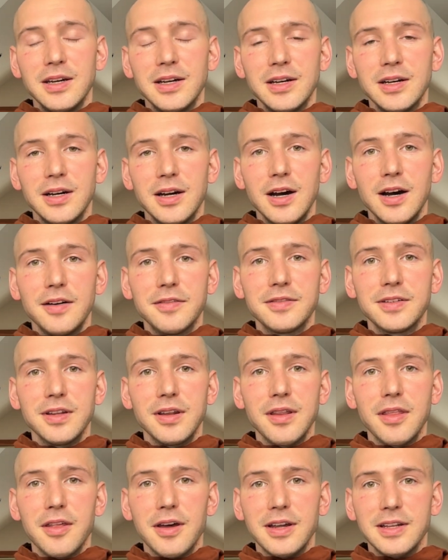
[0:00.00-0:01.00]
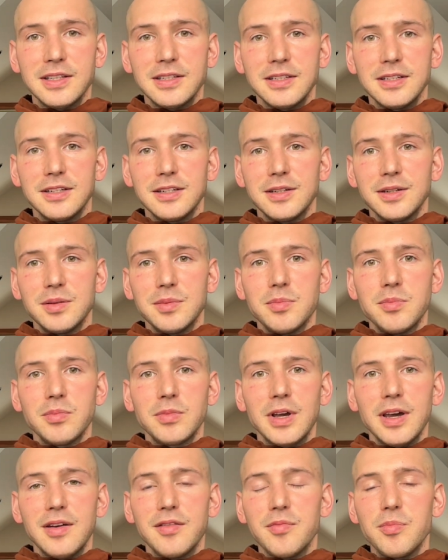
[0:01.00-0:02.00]
often thought to
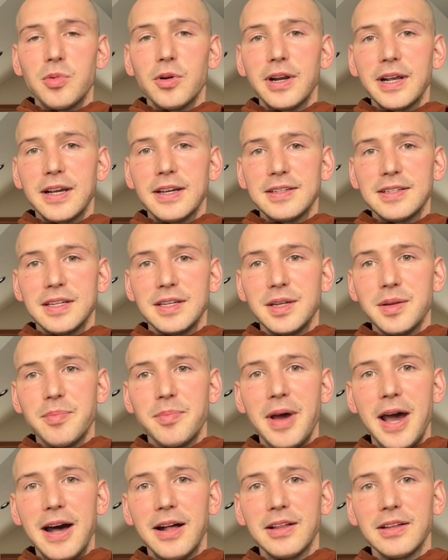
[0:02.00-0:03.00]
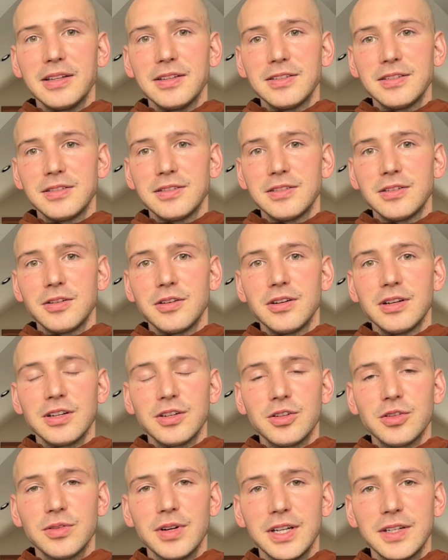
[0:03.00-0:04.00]
kind of bring us into balance during
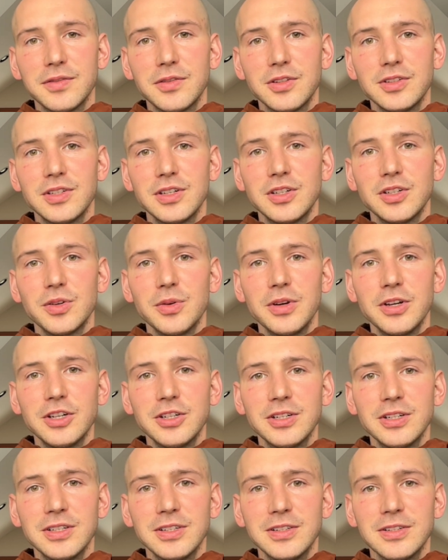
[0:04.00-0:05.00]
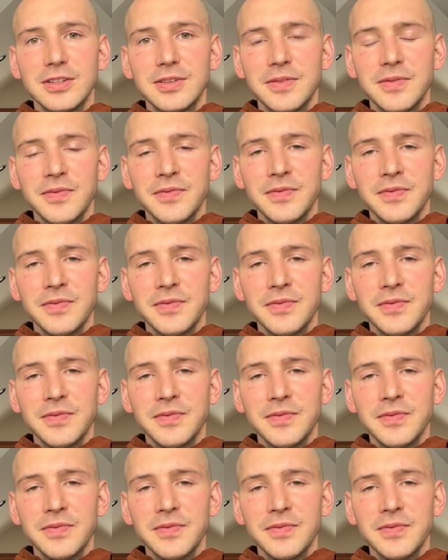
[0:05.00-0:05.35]
stressful situations.